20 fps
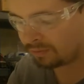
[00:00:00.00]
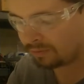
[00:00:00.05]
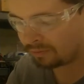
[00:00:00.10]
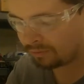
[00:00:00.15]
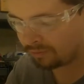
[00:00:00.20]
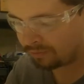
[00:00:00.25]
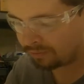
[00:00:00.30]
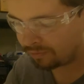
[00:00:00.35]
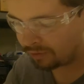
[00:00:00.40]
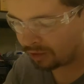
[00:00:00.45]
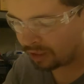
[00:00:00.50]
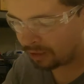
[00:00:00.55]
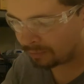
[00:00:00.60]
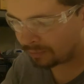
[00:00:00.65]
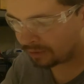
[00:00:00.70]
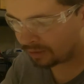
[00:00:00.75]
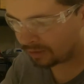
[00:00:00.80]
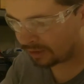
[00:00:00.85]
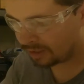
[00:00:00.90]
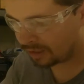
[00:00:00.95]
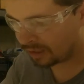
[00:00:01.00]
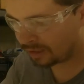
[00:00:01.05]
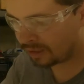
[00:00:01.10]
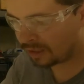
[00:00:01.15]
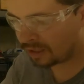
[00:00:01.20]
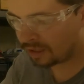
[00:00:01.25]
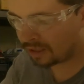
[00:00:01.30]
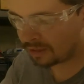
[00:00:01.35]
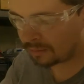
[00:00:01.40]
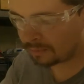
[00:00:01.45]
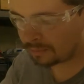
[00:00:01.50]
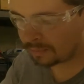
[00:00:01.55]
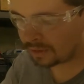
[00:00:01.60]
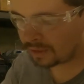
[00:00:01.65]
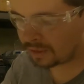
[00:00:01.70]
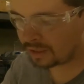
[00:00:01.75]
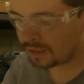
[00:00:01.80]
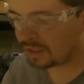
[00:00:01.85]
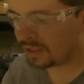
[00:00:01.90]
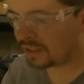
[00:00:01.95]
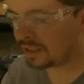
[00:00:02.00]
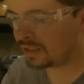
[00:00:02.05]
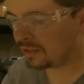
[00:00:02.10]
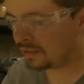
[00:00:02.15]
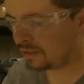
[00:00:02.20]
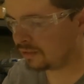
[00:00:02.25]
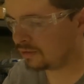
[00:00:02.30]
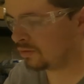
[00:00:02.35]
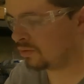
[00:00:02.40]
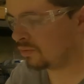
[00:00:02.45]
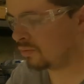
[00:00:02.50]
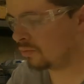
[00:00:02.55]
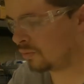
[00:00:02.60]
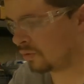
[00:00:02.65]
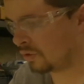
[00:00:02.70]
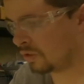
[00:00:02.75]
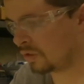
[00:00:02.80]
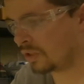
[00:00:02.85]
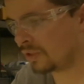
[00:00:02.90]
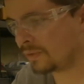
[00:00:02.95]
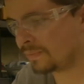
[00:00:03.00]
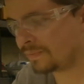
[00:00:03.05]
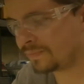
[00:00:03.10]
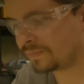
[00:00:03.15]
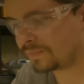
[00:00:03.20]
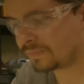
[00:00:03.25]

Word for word: flops on it, but it does work.